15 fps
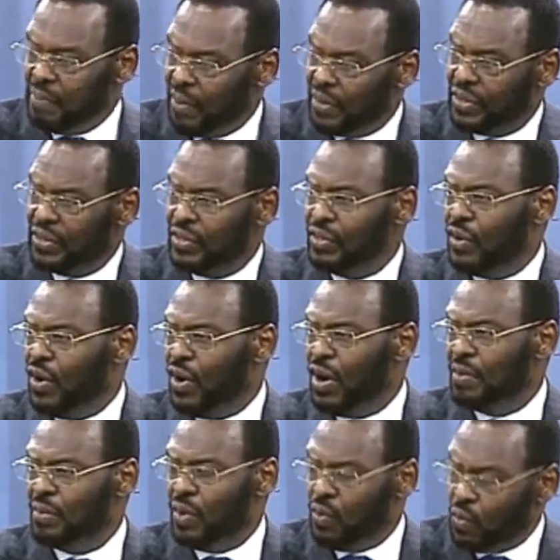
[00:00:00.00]
burglar
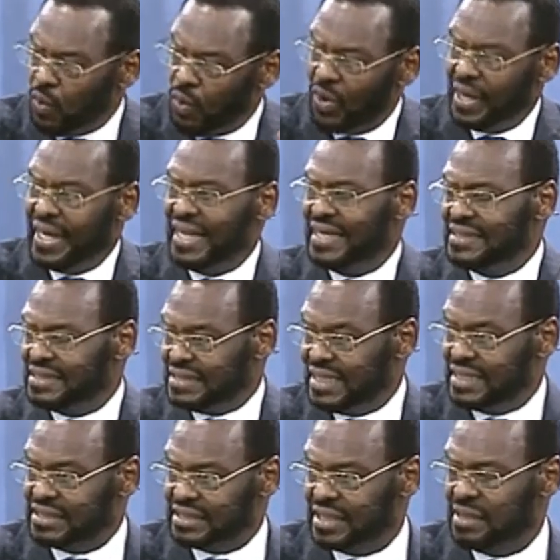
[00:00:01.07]
alarm or warning
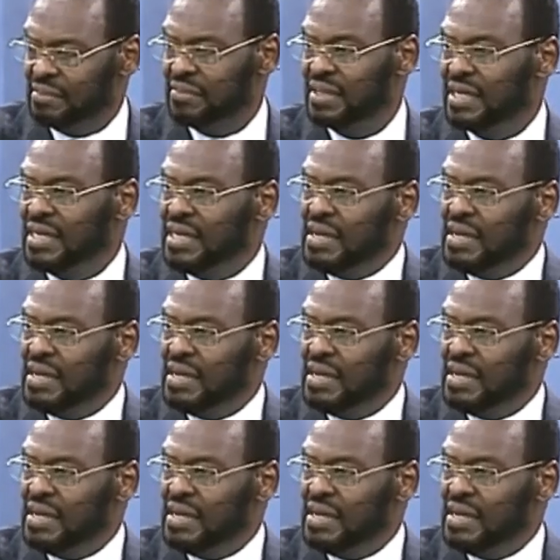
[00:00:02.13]
system.